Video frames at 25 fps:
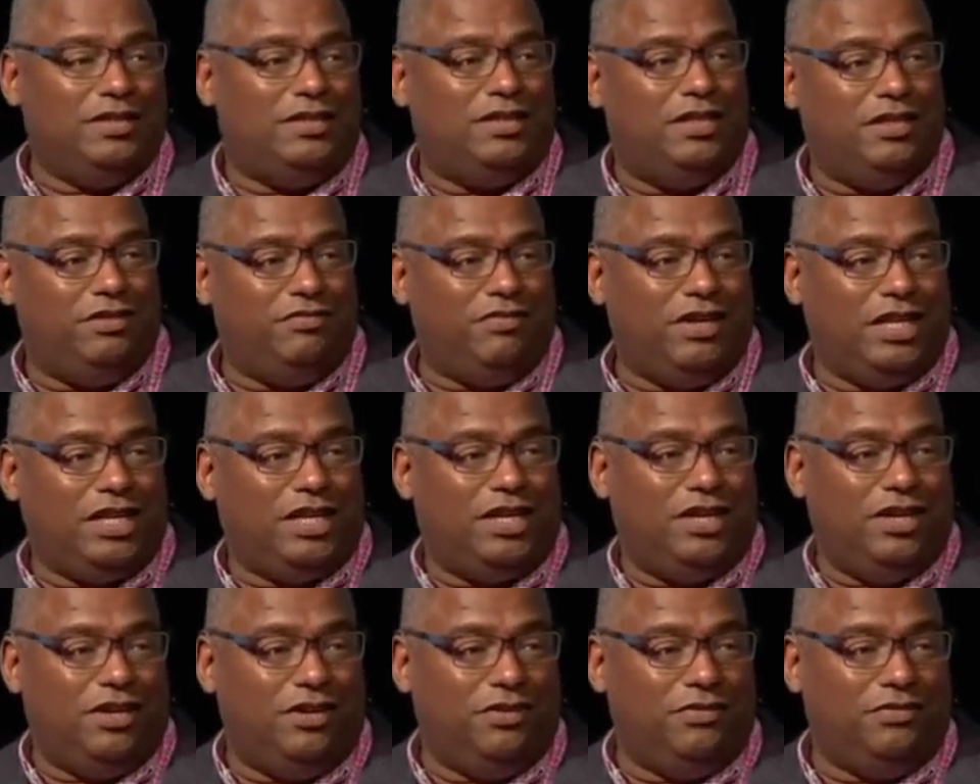to the red
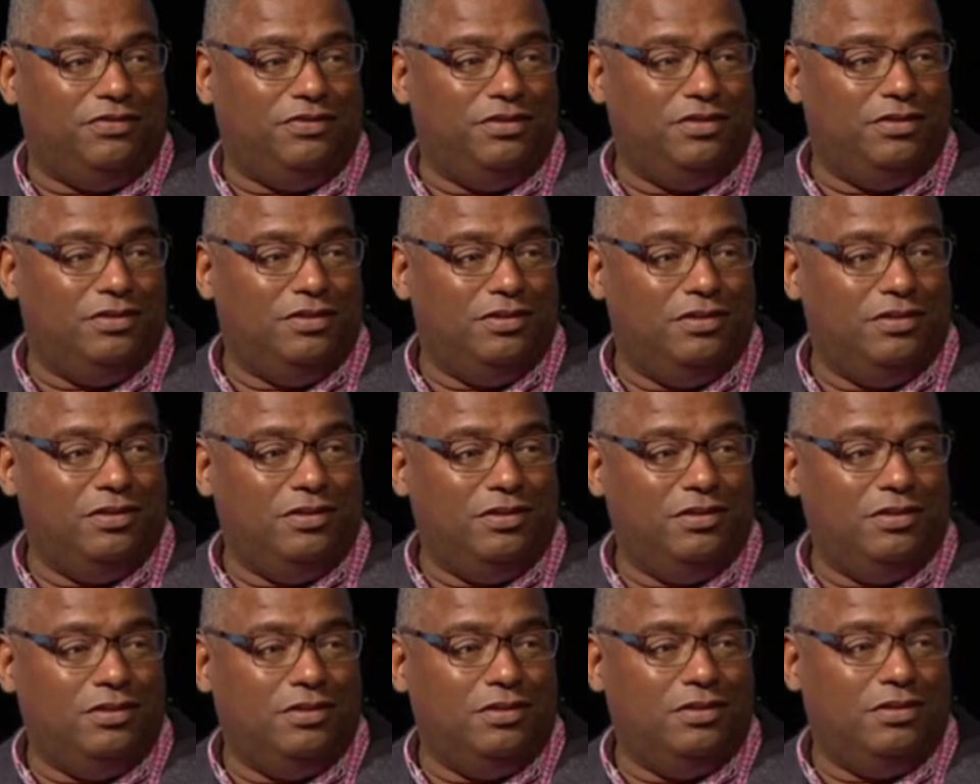curve?
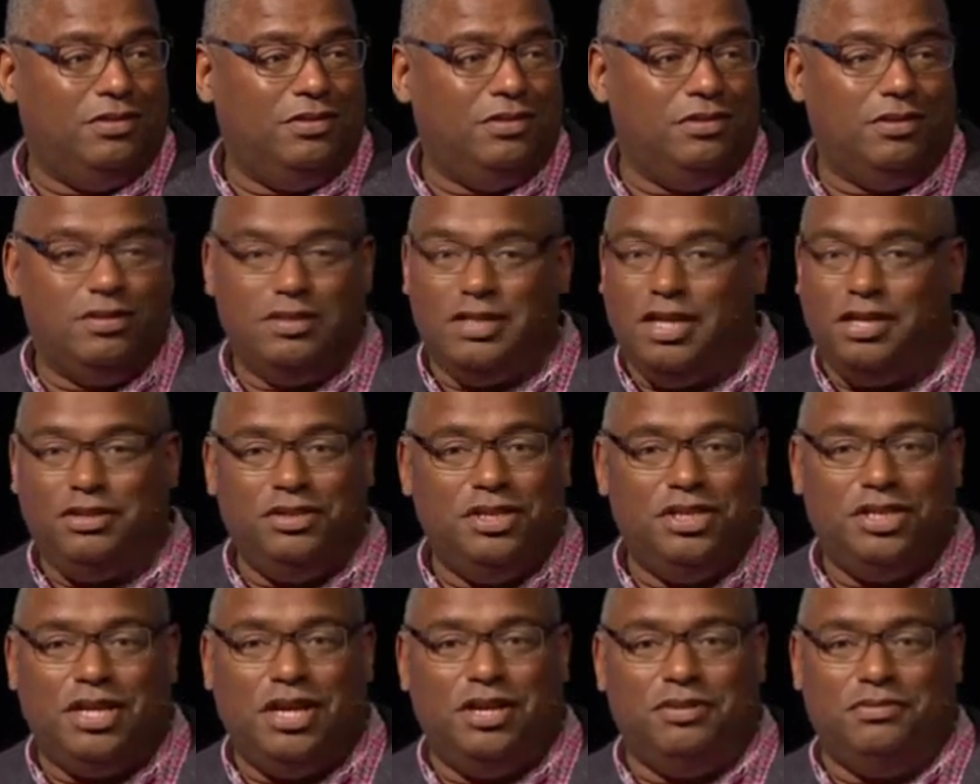No, you
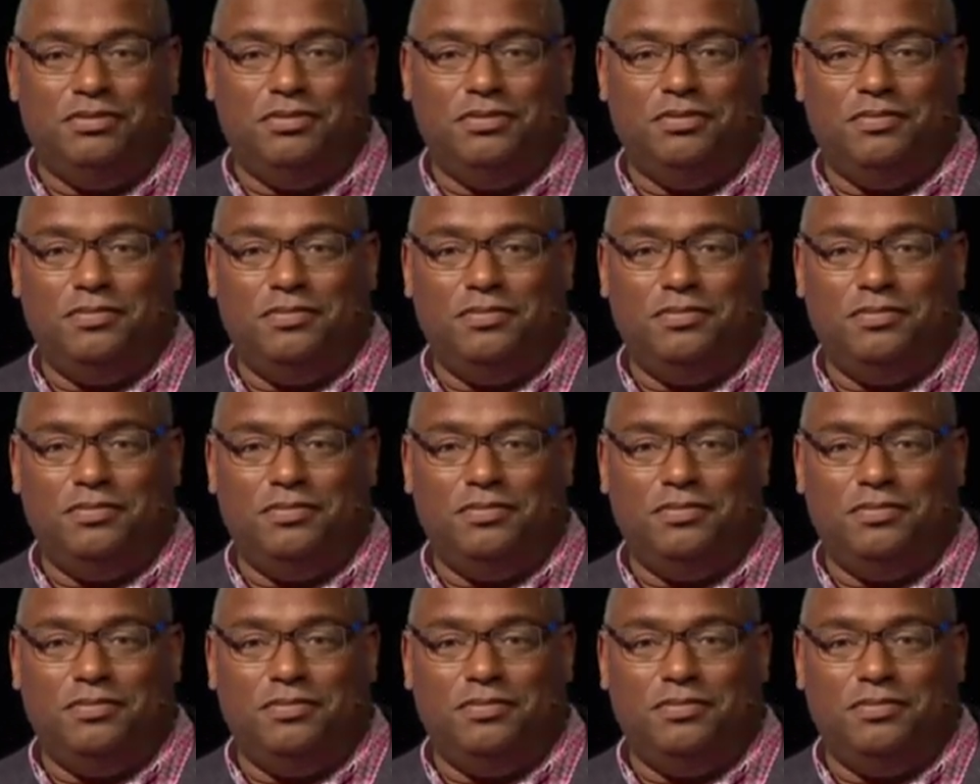don't.